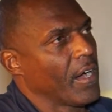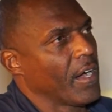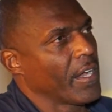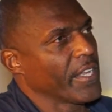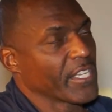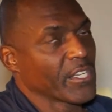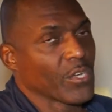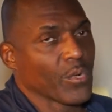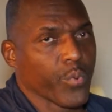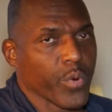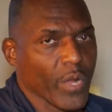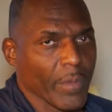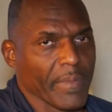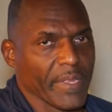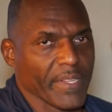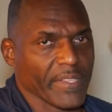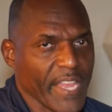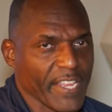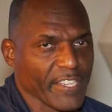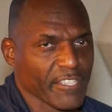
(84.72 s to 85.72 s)

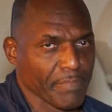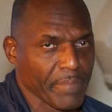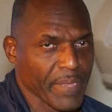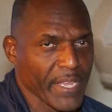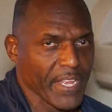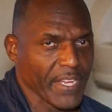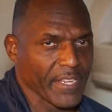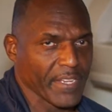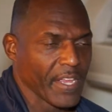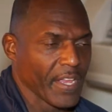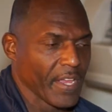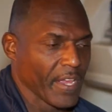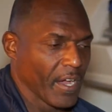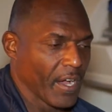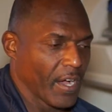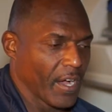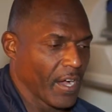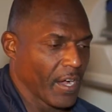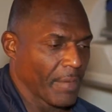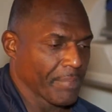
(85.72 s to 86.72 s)
equipment that's been
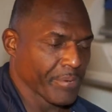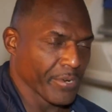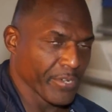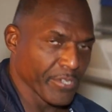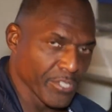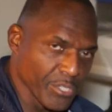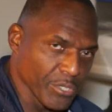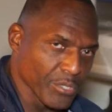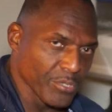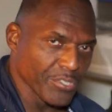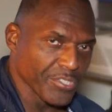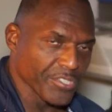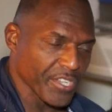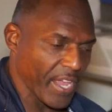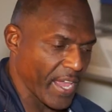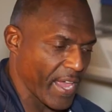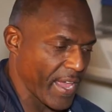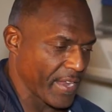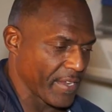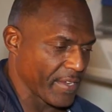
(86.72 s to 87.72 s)
produced
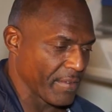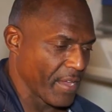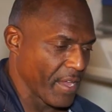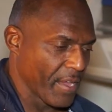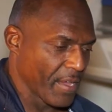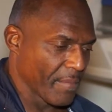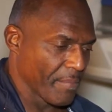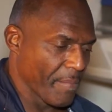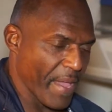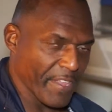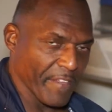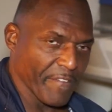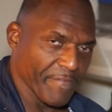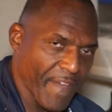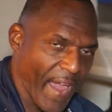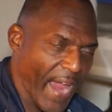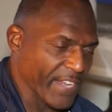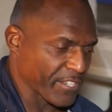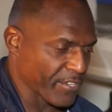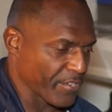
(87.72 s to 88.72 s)
and
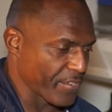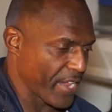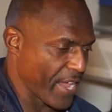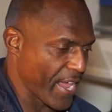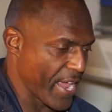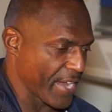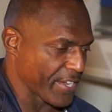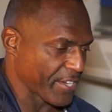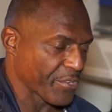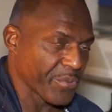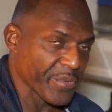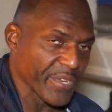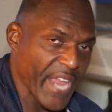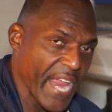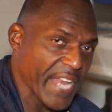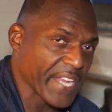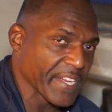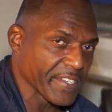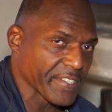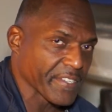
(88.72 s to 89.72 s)
manufactured and
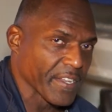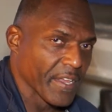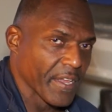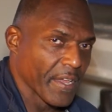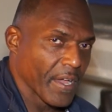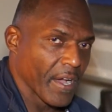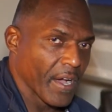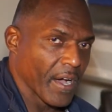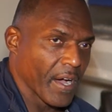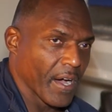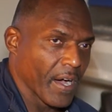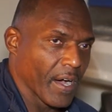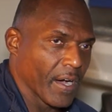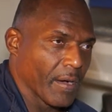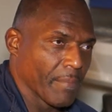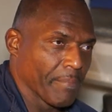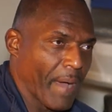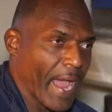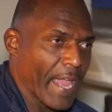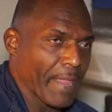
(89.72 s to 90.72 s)
created
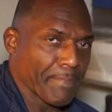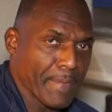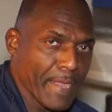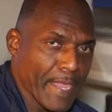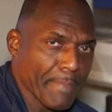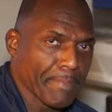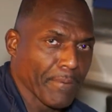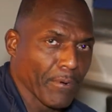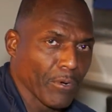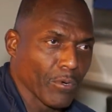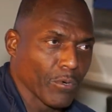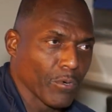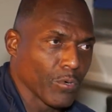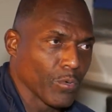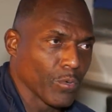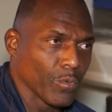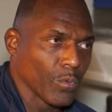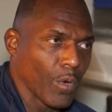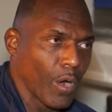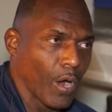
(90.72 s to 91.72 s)
by people
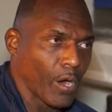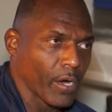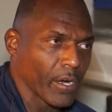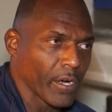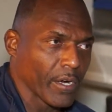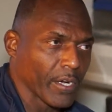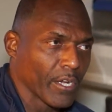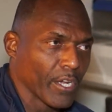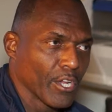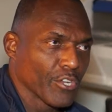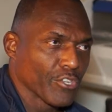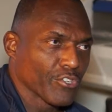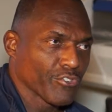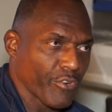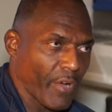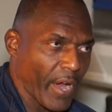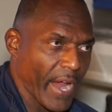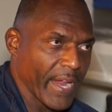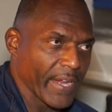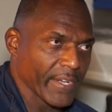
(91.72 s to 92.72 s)
who are
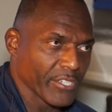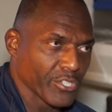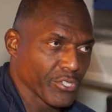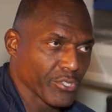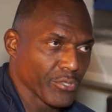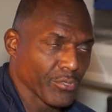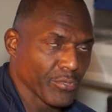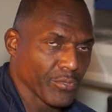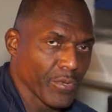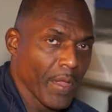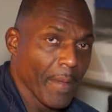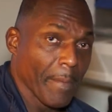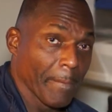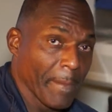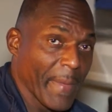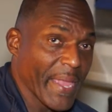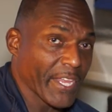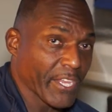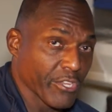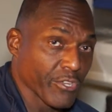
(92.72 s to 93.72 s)
trying to
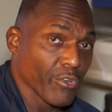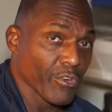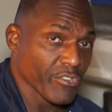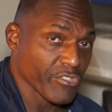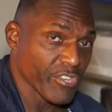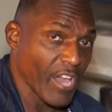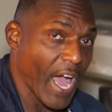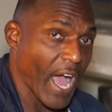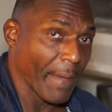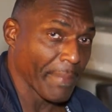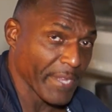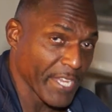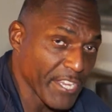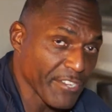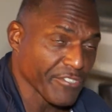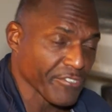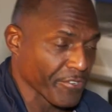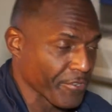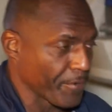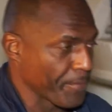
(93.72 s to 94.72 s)
make your job
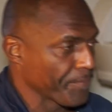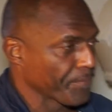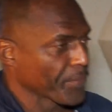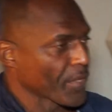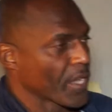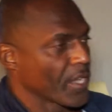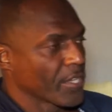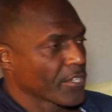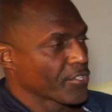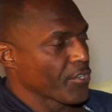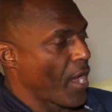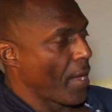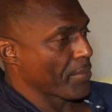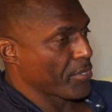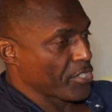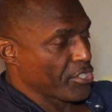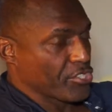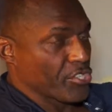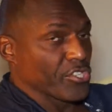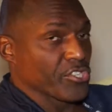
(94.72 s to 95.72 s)
easier. So I'm
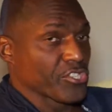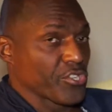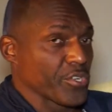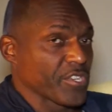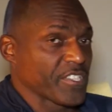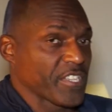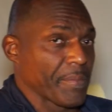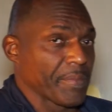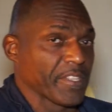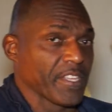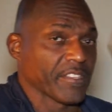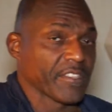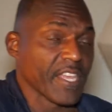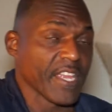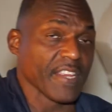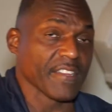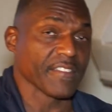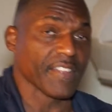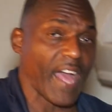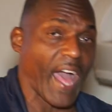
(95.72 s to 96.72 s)
just going to show you some of the
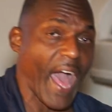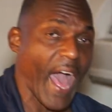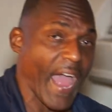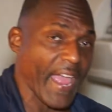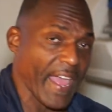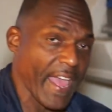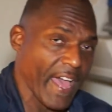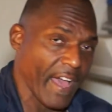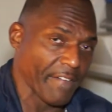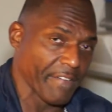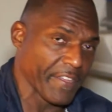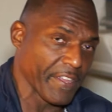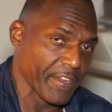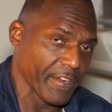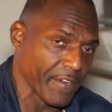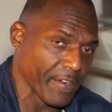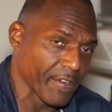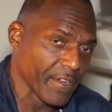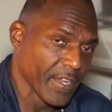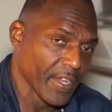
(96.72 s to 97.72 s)
things I have
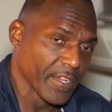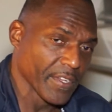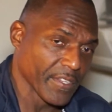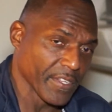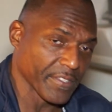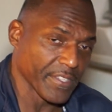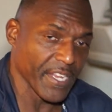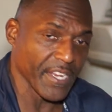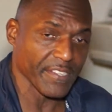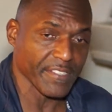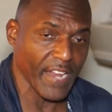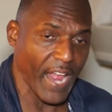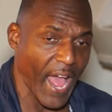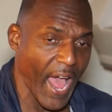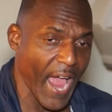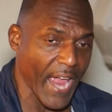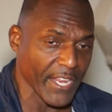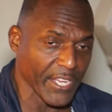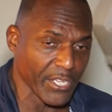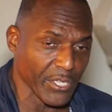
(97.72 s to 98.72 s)
here, the things that
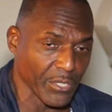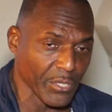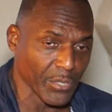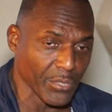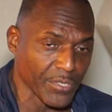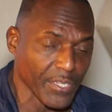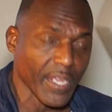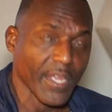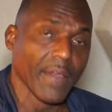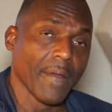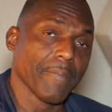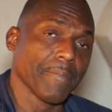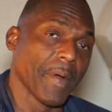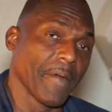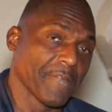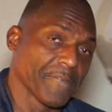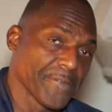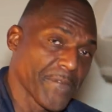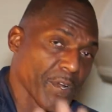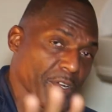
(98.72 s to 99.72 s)
I use.
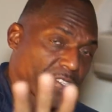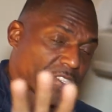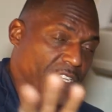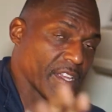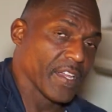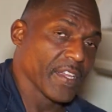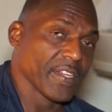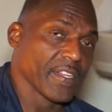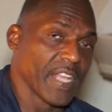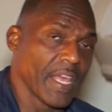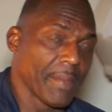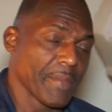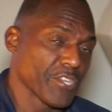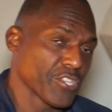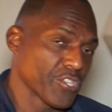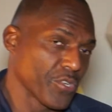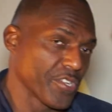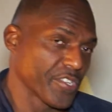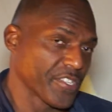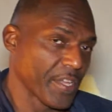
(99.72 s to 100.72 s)
But first, let me
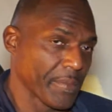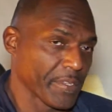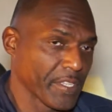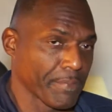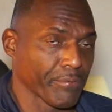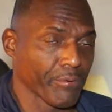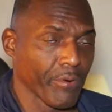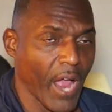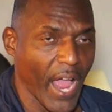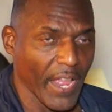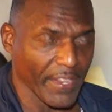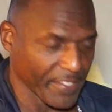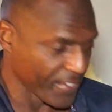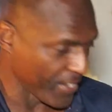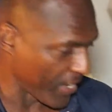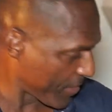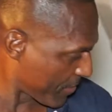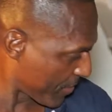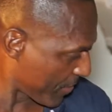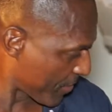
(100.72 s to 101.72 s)
show you some of the
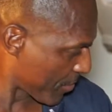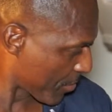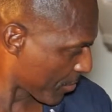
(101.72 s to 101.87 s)
processes,